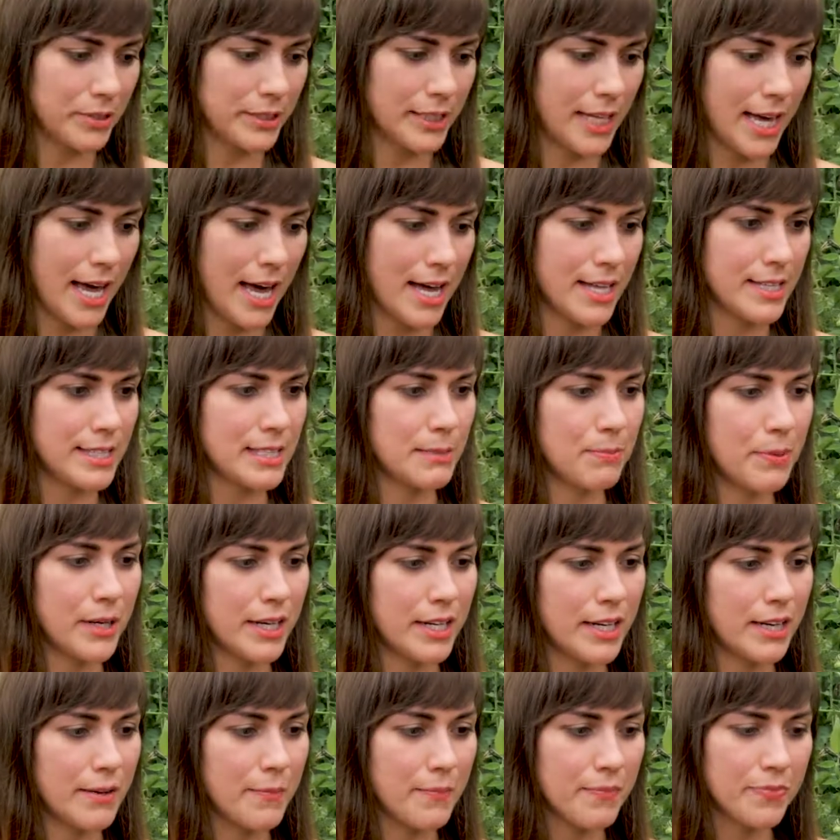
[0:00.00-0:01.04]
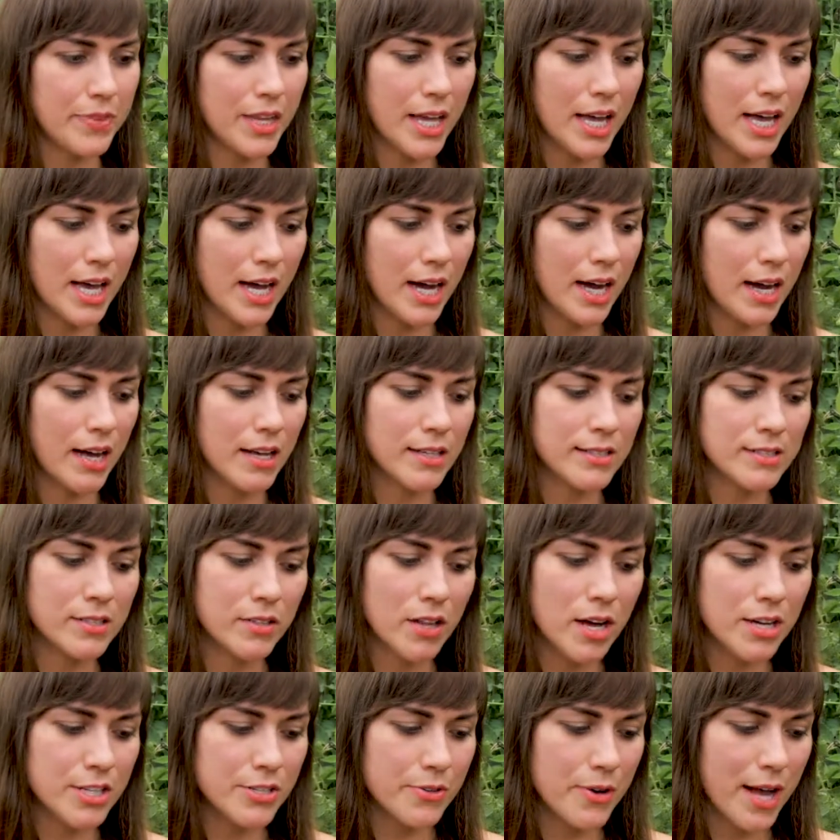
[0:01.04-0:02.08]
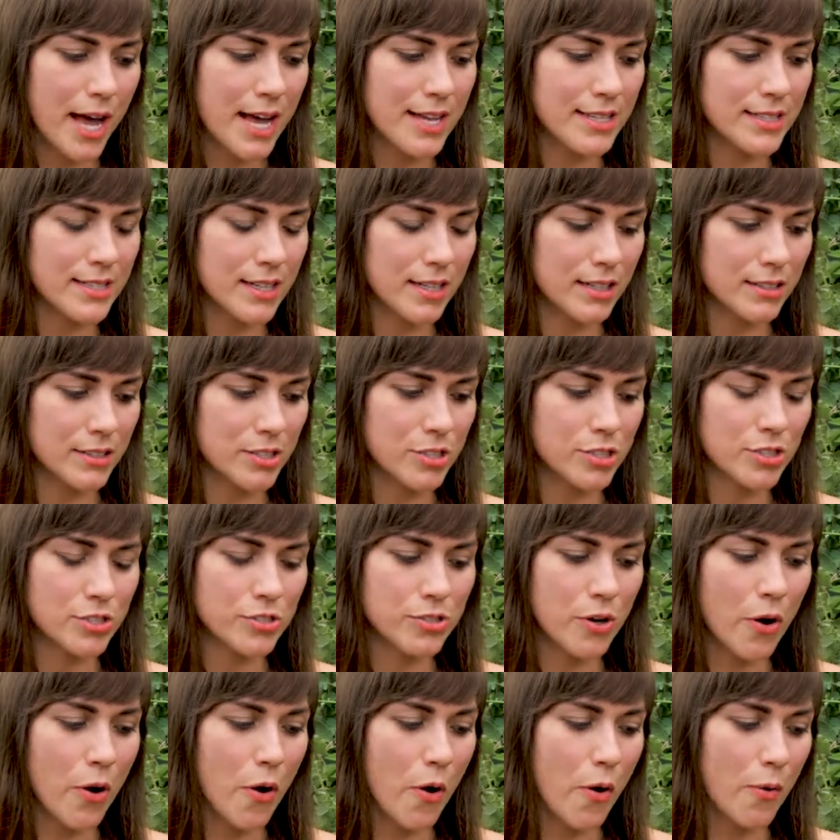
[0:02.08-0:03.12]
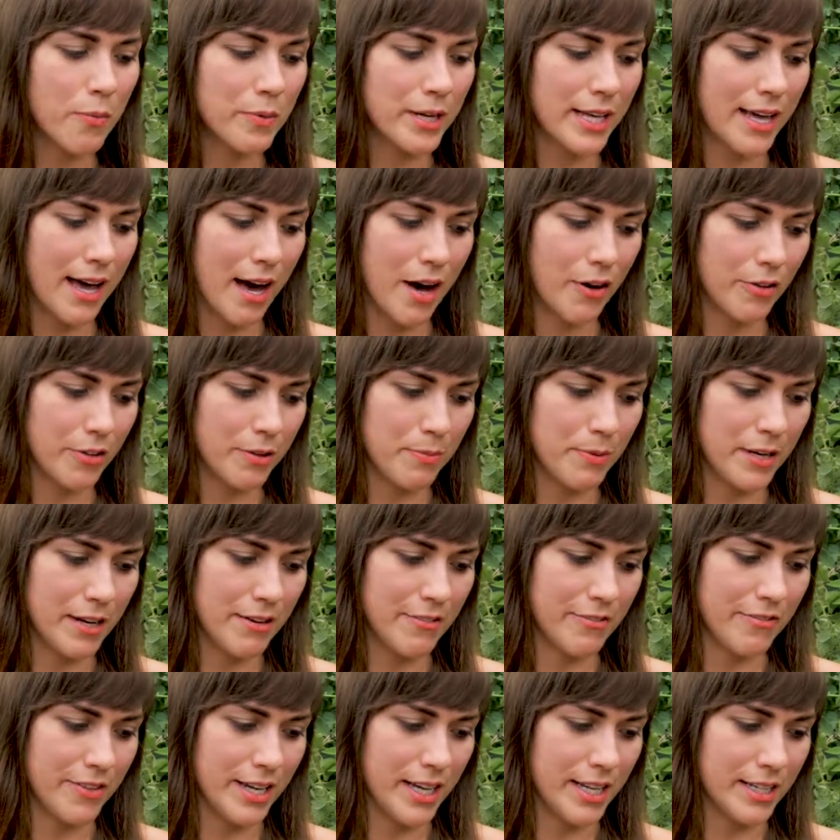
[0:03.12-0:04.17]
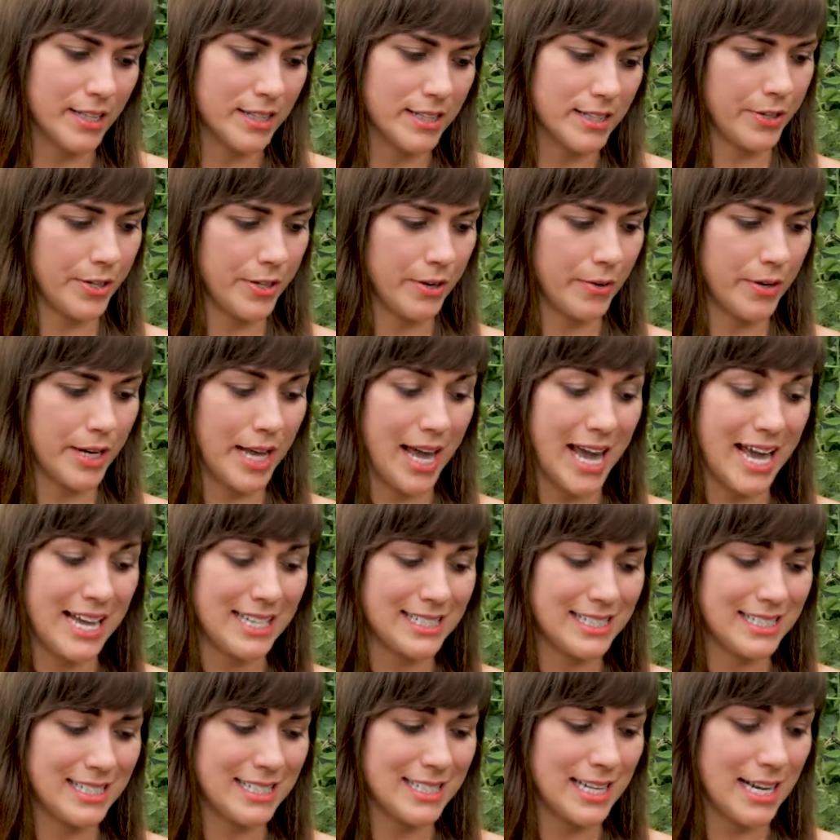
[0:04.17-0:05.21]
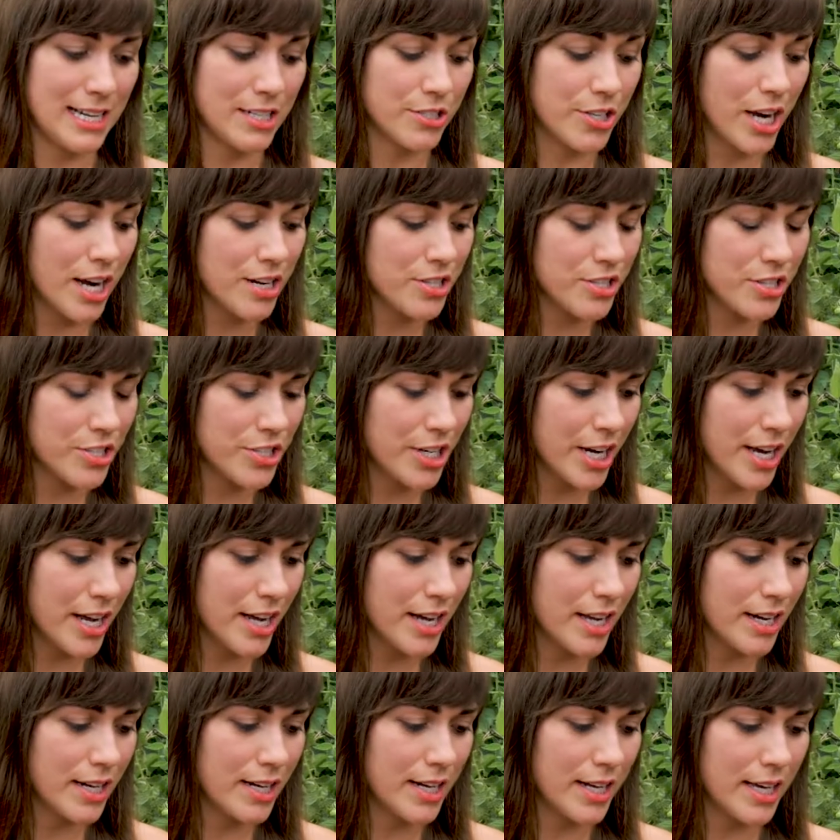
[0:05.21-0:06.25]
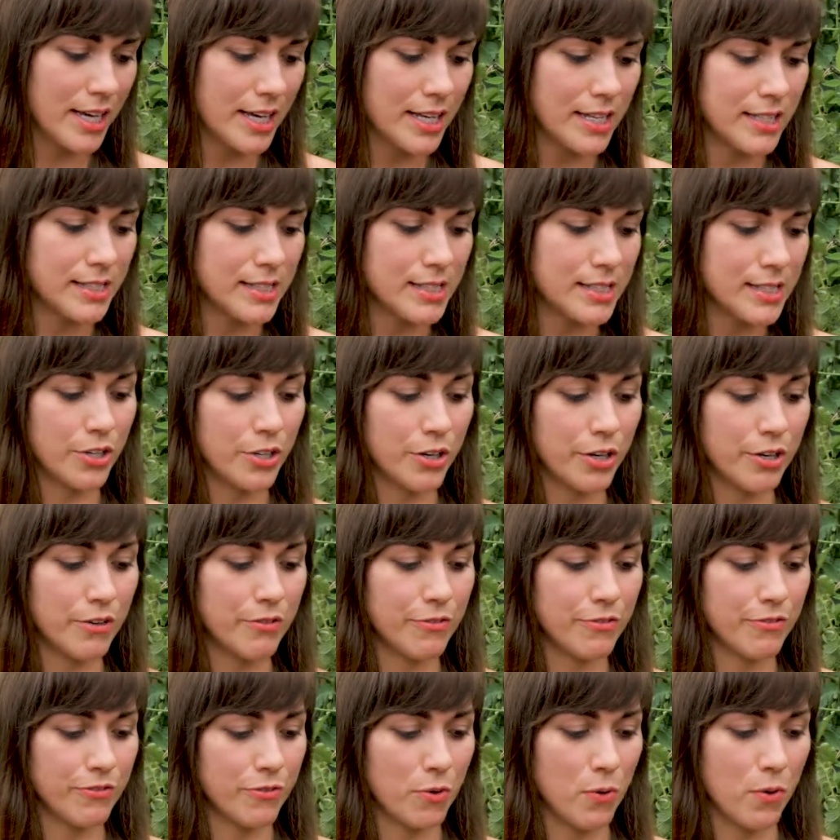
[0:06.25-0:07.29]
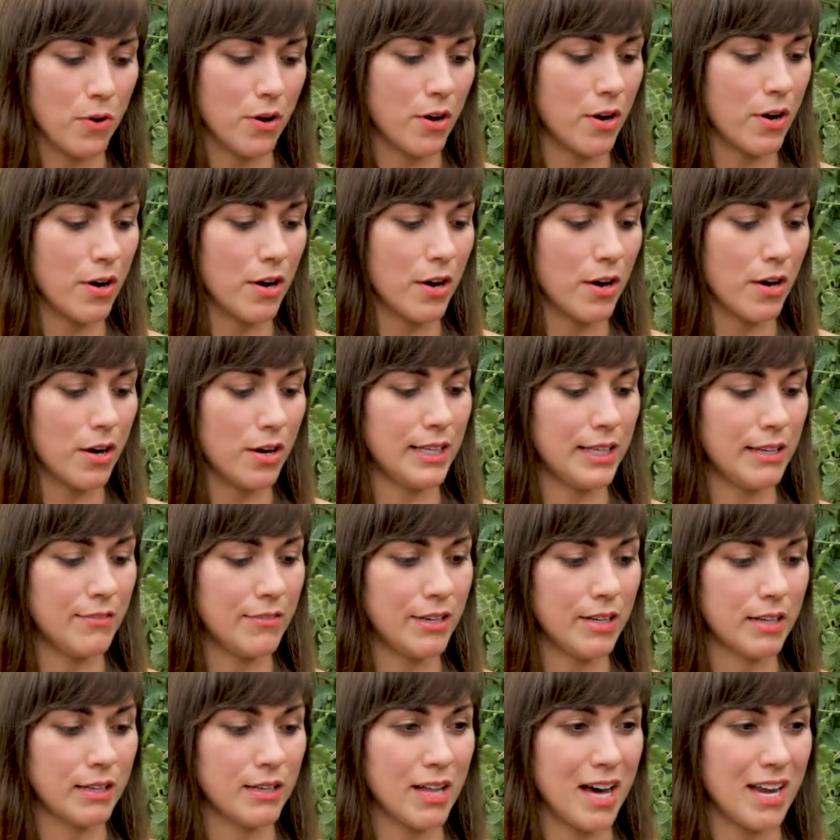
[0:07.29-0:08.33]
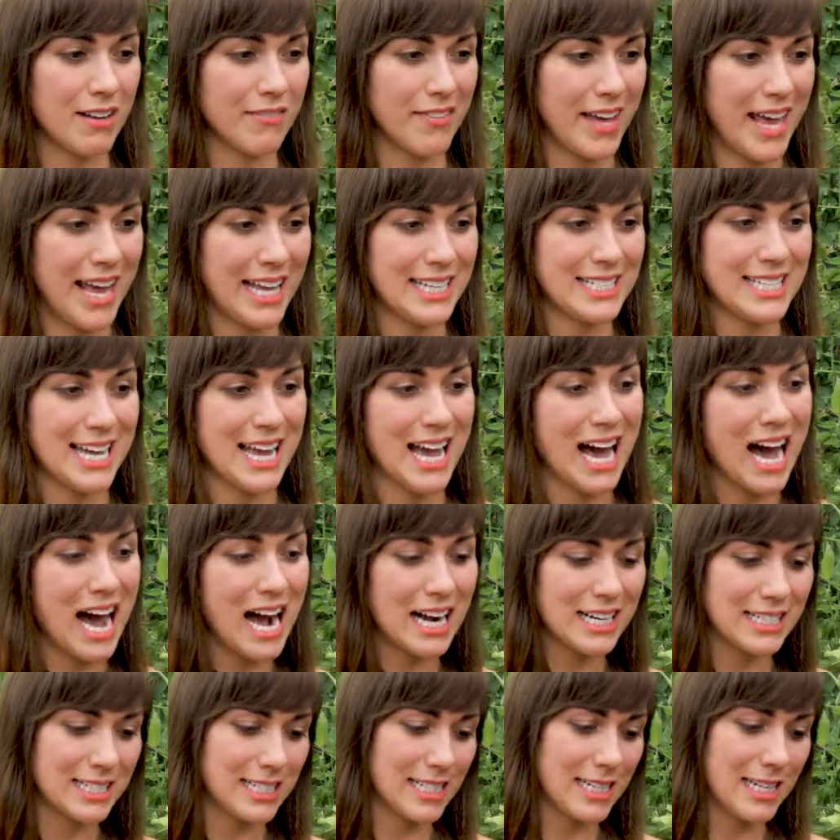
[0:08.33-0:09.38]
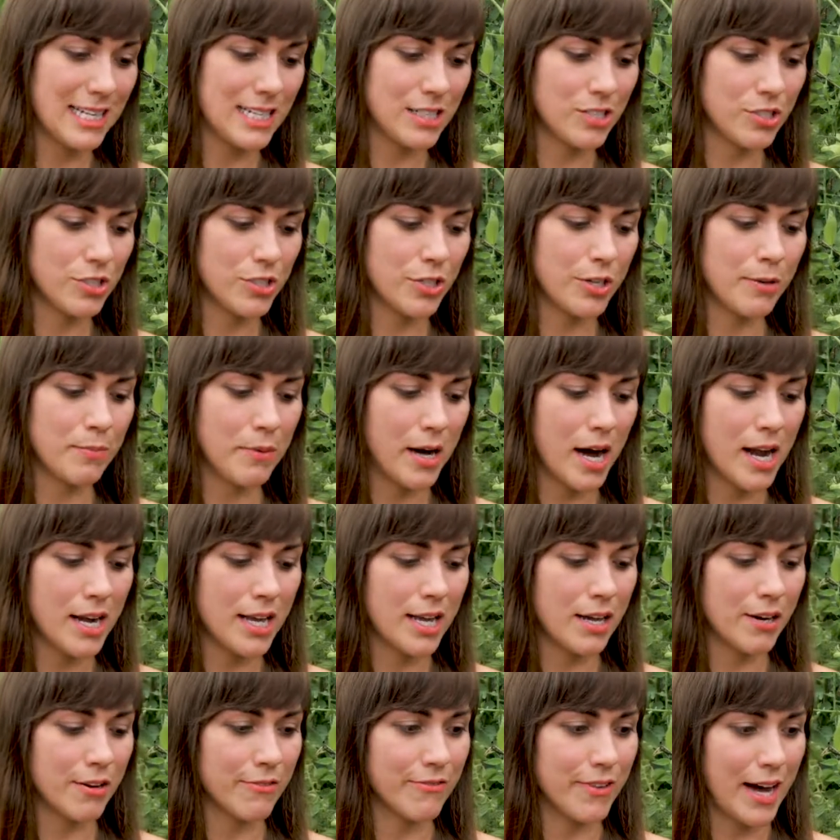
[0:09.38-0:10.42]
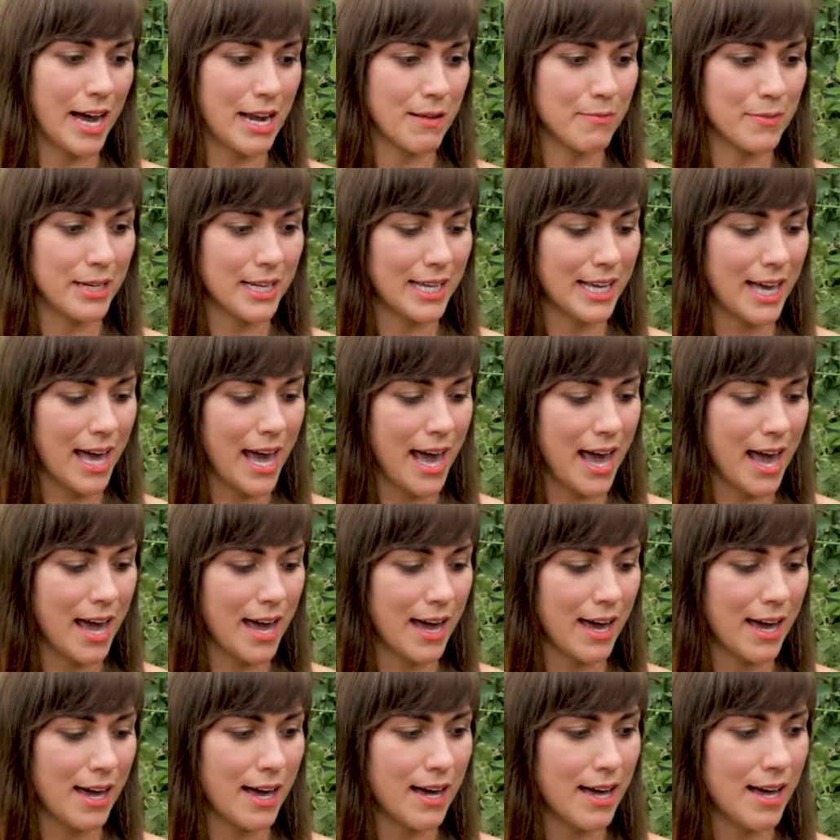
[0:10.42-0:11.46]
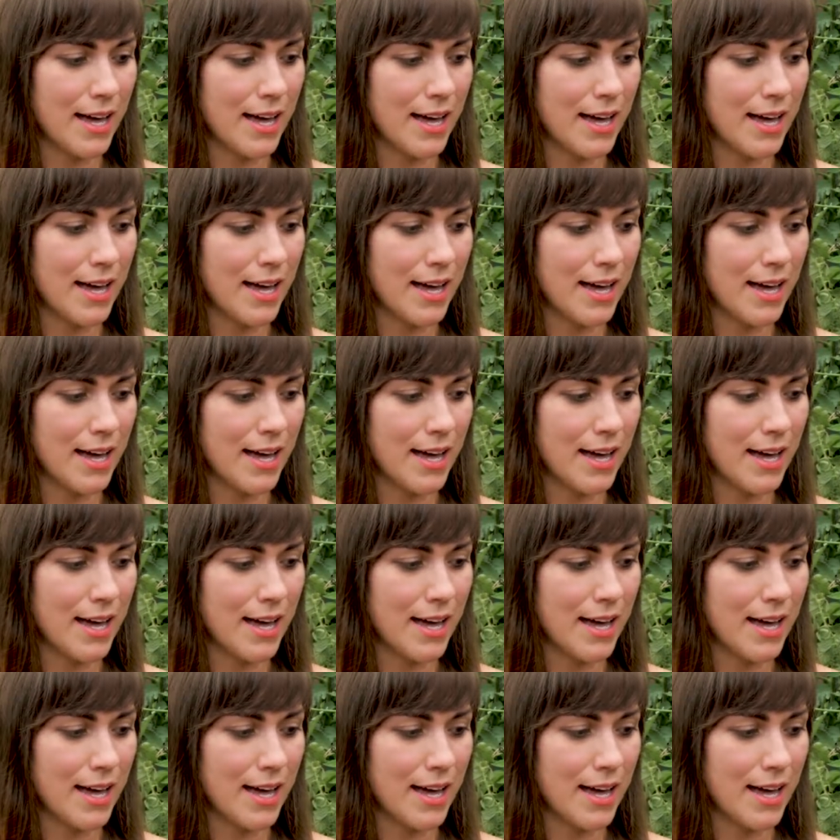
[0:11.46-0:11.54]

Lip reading: plants, but cilantro has so many health benefits. You know, it aids in digestion, it's good for giving a lot of antioxidants to your body, or vitamin K,